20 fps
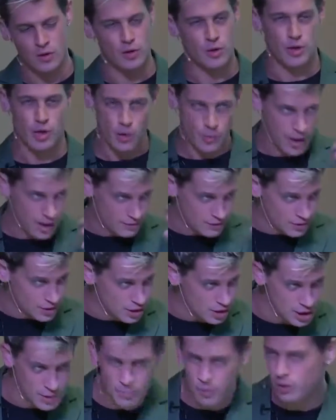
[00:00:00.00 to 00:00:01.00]
who go out
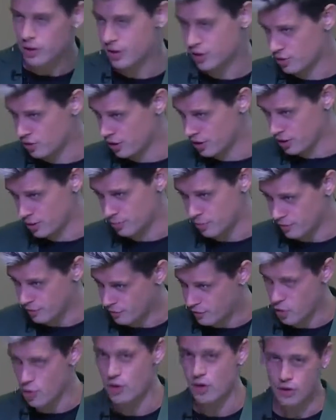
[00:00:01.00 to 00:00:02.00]
deliberately trying to
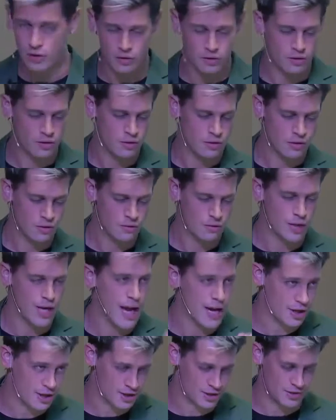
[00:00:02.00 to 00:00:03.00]
provoke
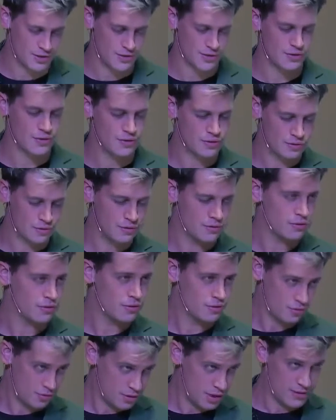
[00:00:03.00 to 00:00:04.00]
reactions
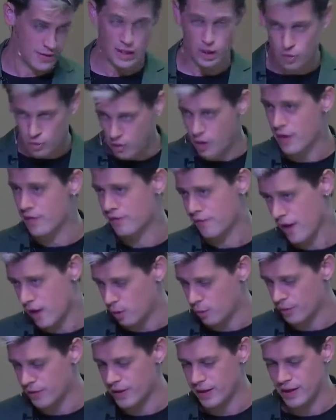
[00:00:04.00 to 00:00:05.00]
and then cry
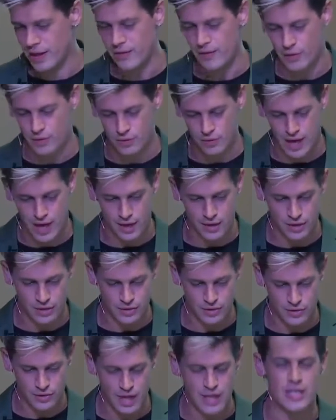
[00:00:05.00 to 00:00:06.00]
foul when they get those
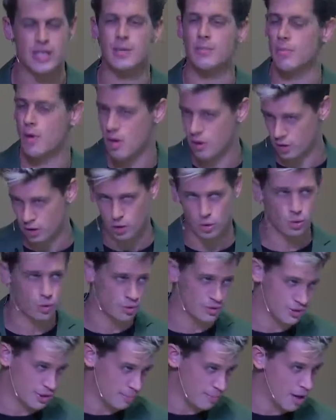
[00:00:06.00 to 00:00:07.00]
reactions and demand
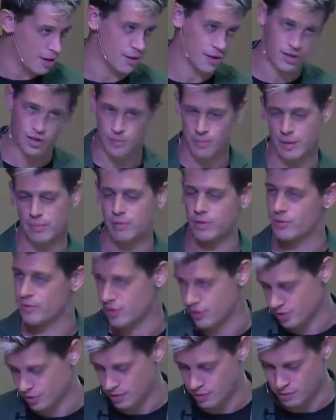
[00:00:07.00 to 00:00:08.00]
laws to punish the people who
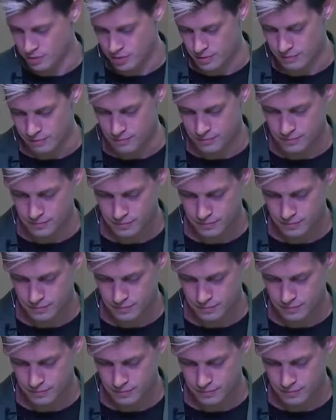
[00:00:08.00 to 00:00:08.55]
disagree with them.